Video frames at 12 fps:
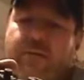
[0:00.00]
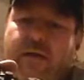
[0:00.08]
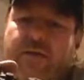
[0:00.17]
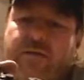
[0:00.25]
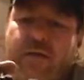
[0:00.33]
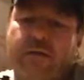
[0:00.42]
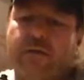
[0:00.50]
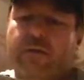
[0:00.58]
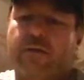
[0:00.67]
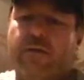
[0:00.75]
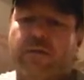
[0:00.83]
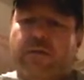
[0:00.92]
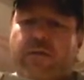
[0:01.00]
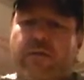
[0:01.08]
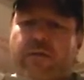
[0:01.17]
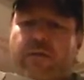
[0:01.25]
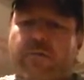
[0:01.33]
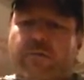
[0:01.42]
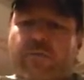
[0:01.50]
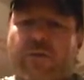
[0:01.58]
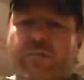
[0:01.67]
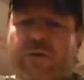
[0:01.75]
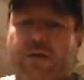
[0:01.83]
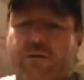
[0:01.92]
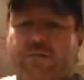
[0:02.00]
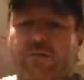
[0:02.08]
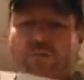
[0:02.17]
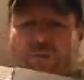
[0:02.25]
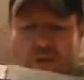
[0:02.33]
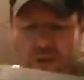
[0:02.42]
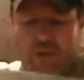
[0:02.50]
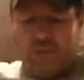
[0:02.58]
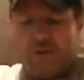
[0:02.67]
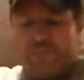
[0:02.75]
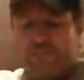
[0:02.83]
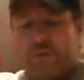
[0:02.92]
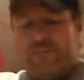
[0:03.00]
is in. Butt plate will not come off.